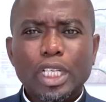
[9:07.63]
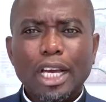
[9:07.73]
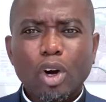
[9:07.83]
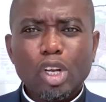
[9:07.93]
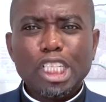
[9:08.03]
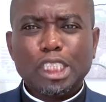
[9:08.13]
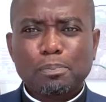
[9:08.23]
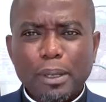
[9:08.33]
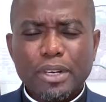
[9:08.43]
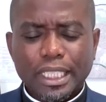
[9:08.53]
the Holy
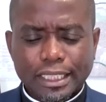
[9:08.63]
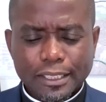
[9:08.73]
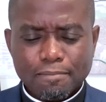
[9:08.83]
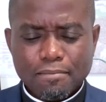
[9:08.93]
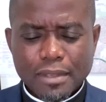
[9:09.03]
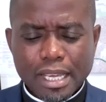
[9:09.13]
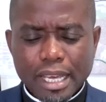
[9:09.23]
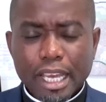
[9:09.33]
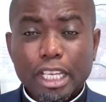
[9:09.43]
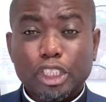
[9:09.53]
Spirit
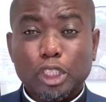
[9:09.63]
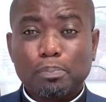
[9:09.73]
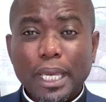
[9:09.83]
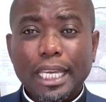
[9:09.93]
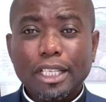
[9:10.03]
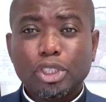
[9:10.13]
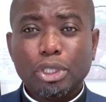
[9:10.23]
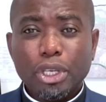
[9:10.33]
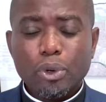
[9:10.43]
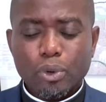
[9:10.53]
is speaking
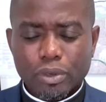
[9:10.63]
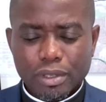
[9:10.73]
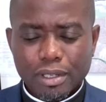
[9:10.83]
to you,